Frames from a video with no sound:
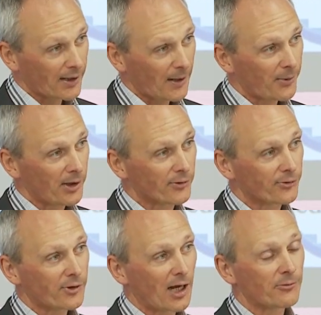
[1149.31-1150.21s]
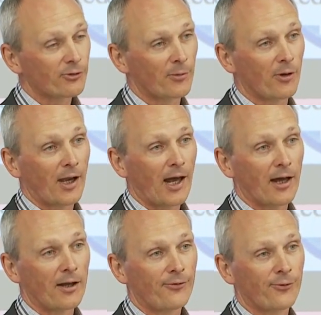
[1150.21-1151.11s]
companies comes from a
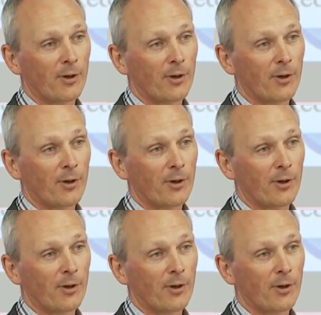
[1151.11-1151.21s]
life